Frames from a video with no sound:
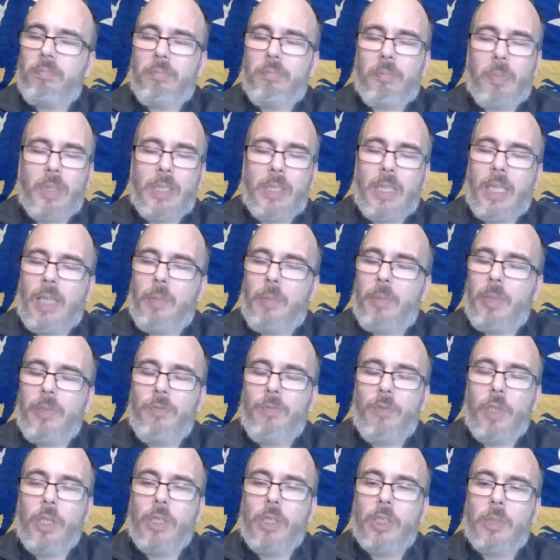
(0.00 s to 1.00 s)
it's going to be
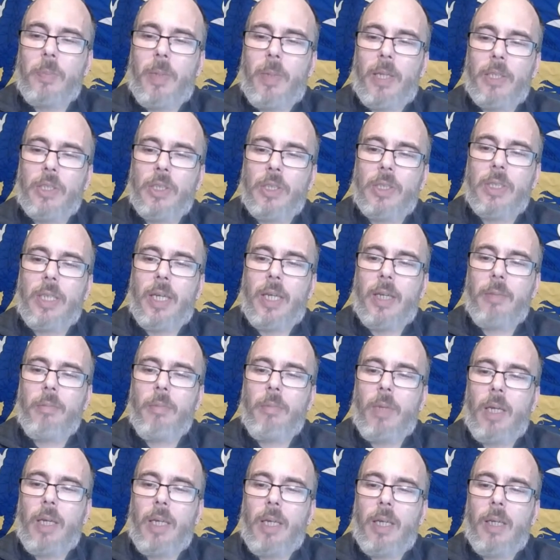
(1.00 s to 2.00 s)
real special
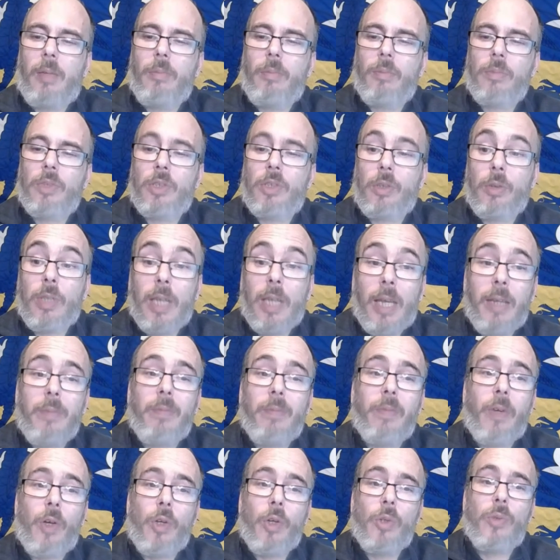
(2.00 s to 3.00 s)
time. So get
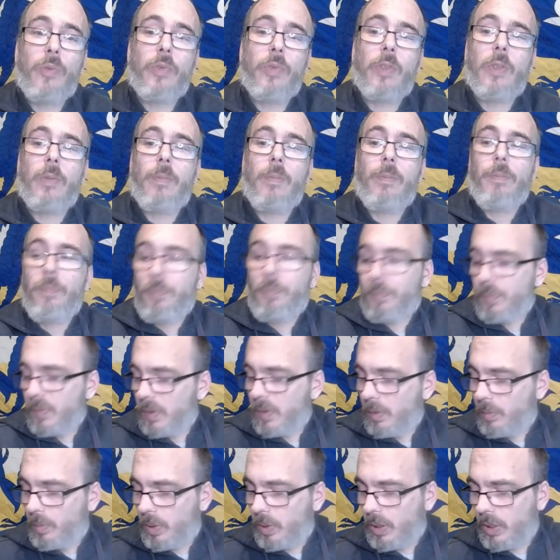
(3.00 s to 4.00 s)
involved,
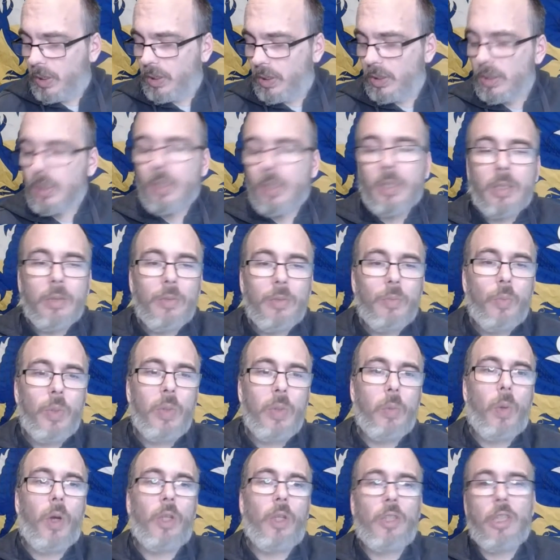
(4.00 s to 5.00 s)
because we
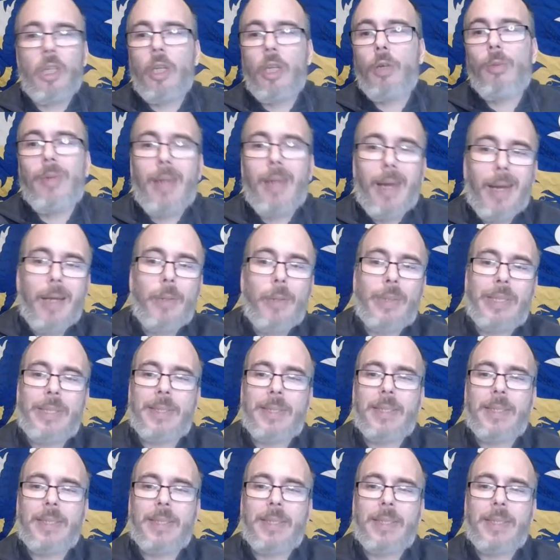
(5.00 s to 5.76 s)
want you now at the